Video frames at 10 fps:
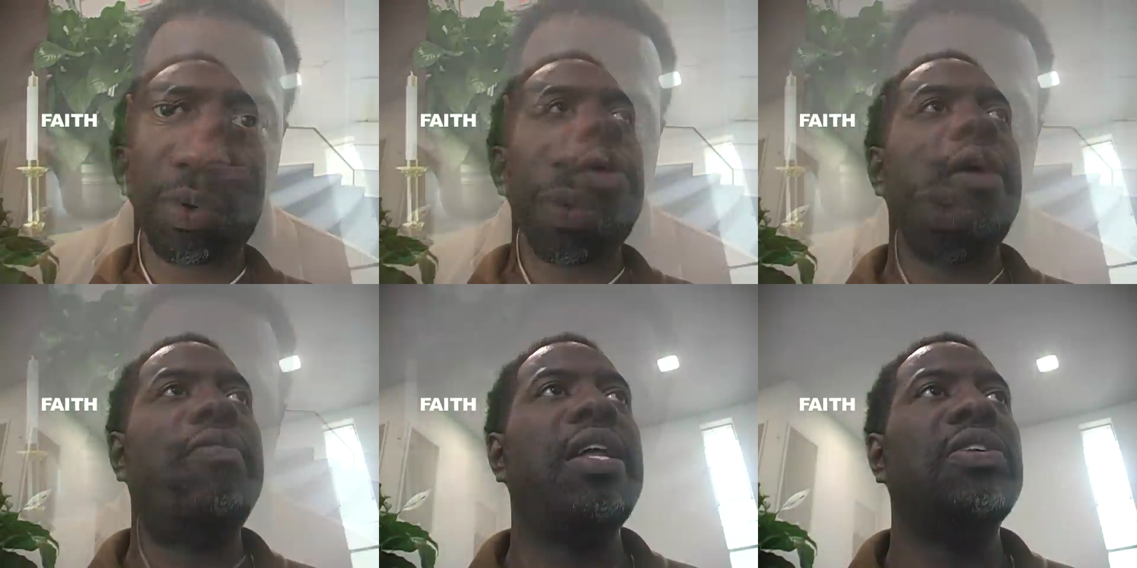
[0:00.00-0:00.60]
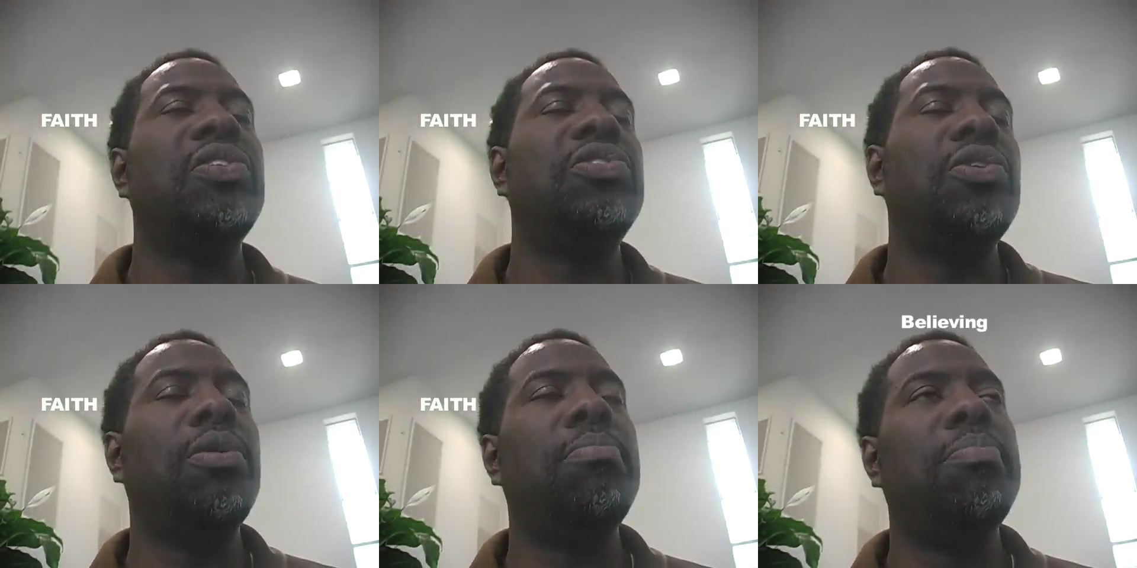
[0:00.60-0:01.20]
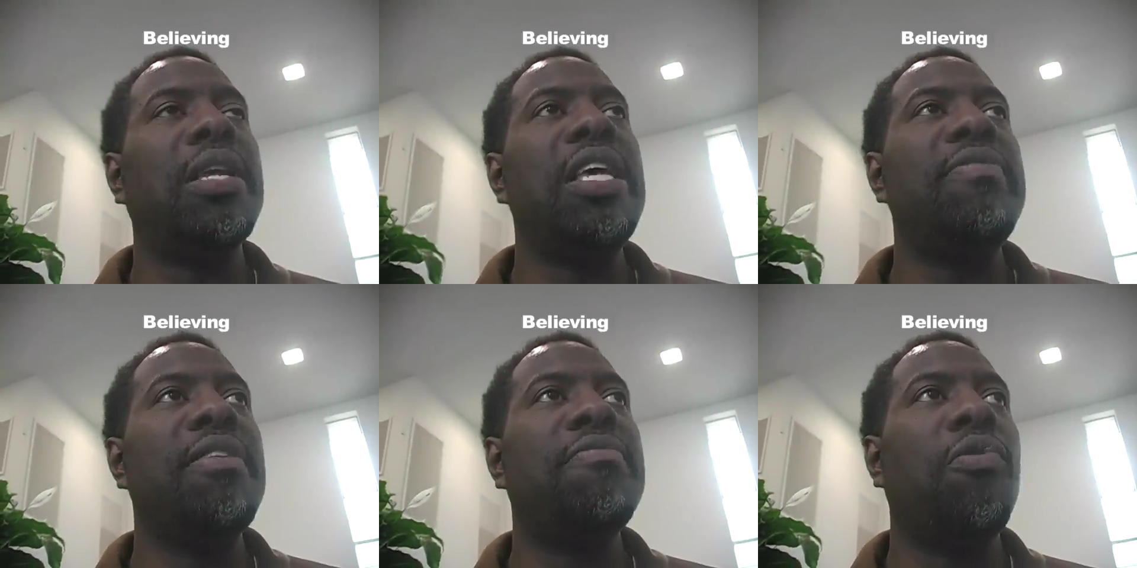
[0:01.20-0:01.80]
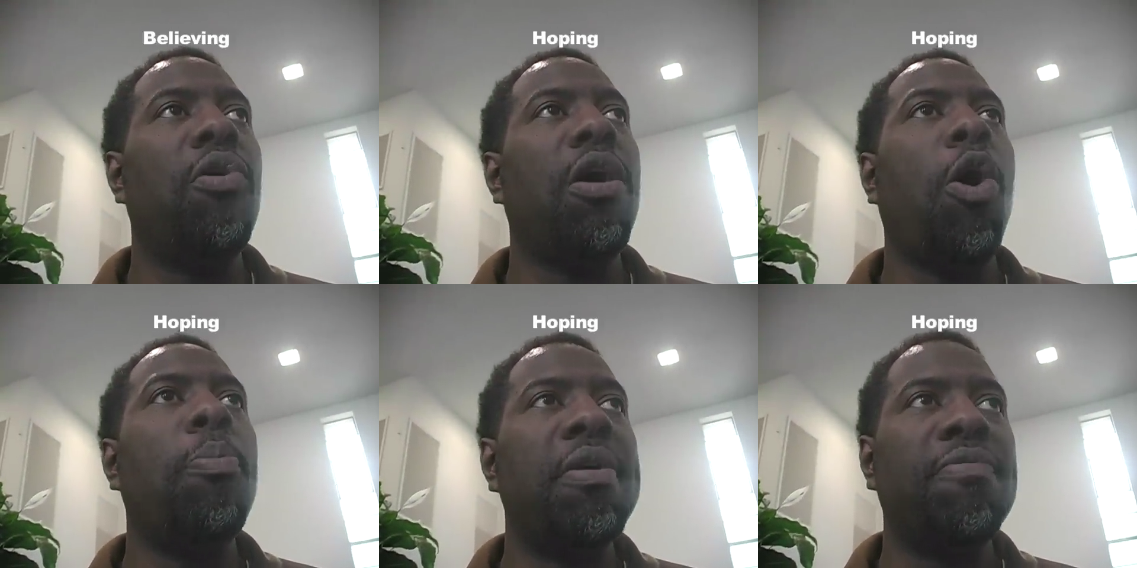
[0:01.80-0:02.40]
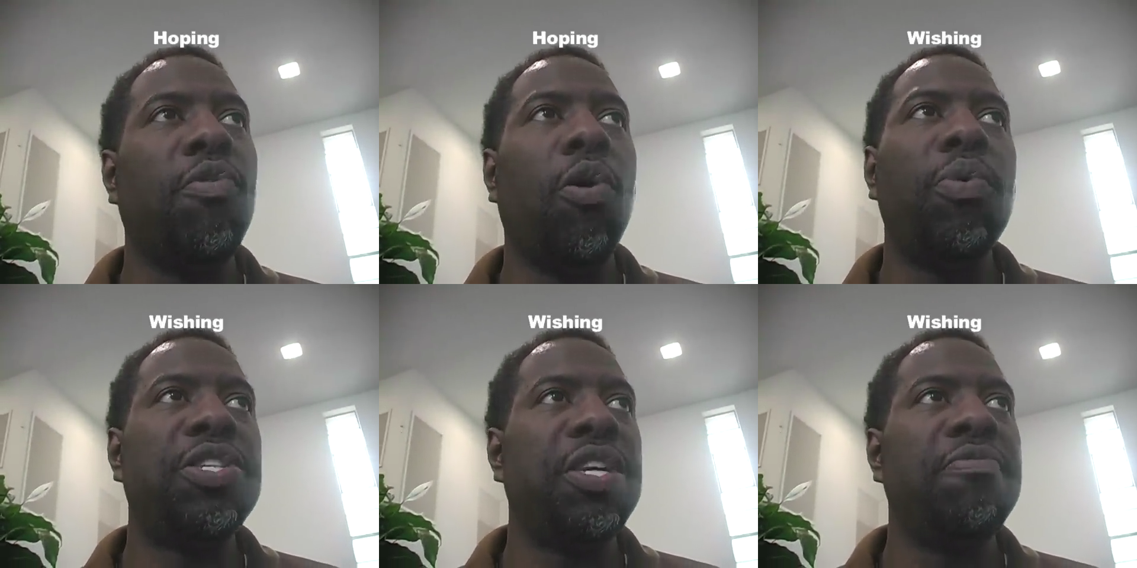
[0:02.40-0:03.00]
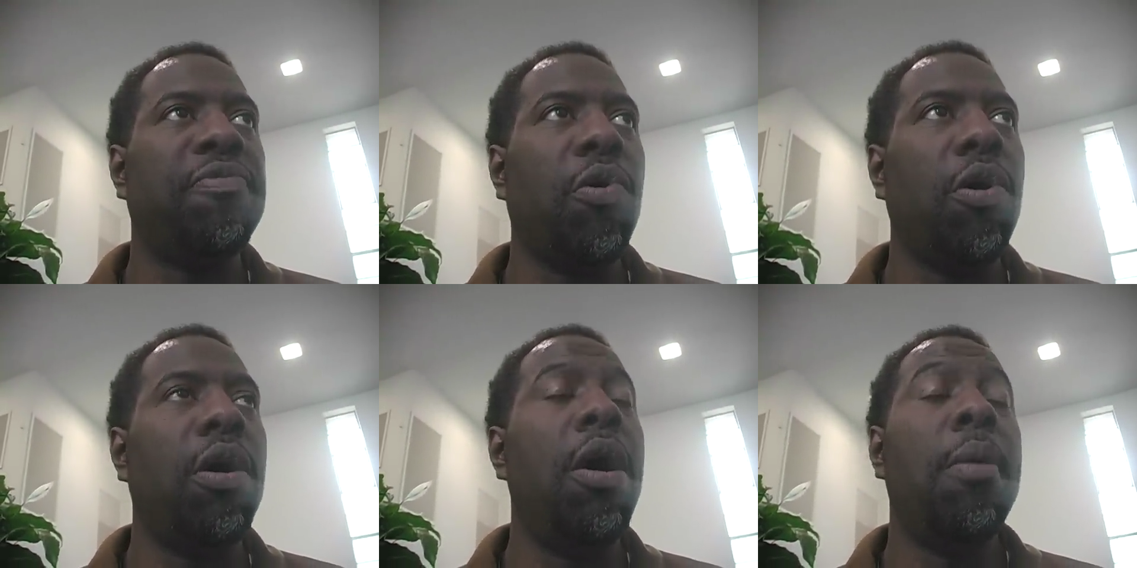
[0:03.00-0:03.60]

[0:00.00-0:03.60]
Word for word: Whatever it is that you're believing for, hoping for, wishing for,